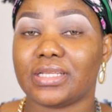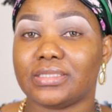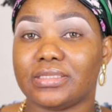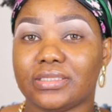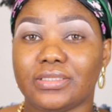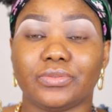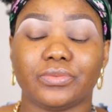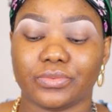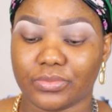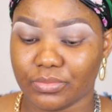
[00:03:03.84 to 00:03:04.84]
and you
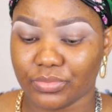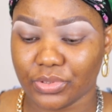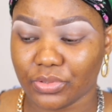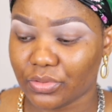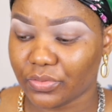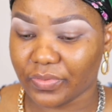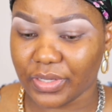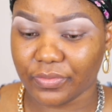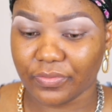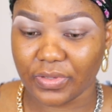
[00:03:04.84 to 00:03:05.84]
know be all
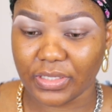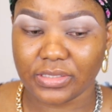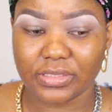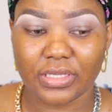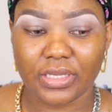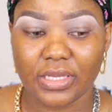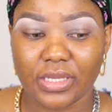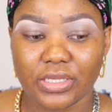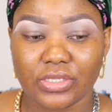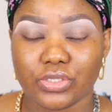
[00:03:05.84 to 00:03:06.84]
over your face
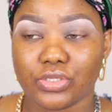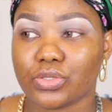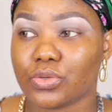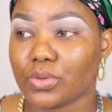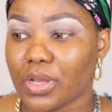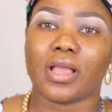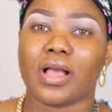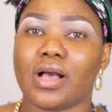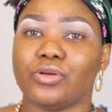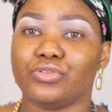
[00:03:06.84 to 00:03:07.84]
so
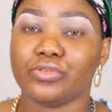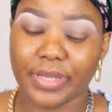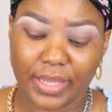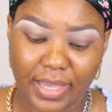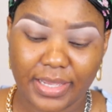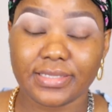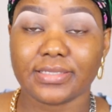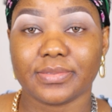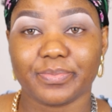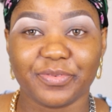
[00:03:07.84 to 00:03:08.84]
I'll do my
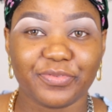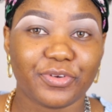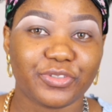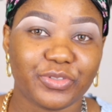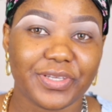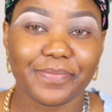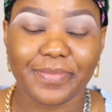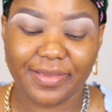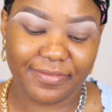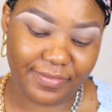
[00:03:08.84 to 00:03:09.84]
eyes before doing
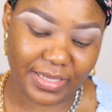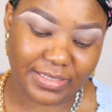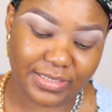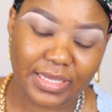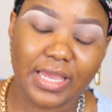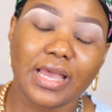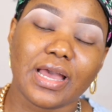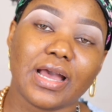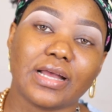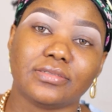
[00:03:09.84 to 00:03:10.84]
my face
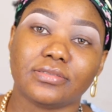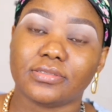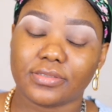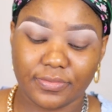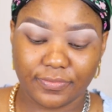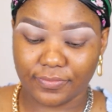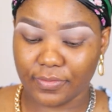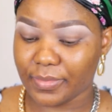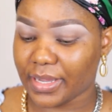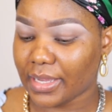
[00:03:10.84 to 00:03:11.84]
and
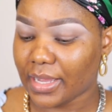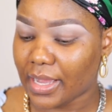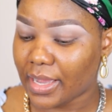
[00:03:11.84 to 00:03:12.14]
for my